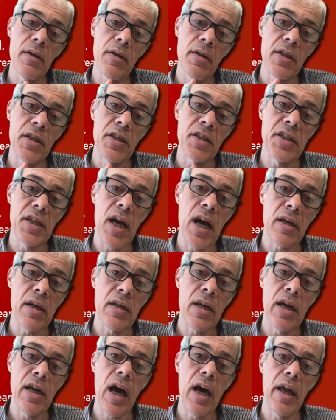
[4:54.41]
the
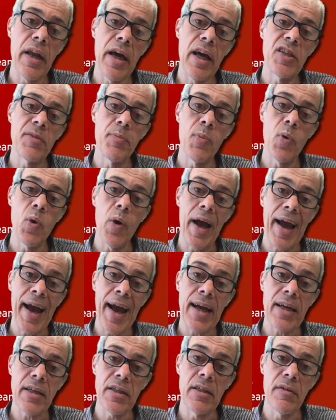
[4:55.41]
SARK kinase more
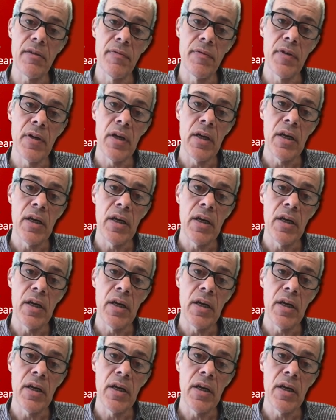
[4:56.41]
active,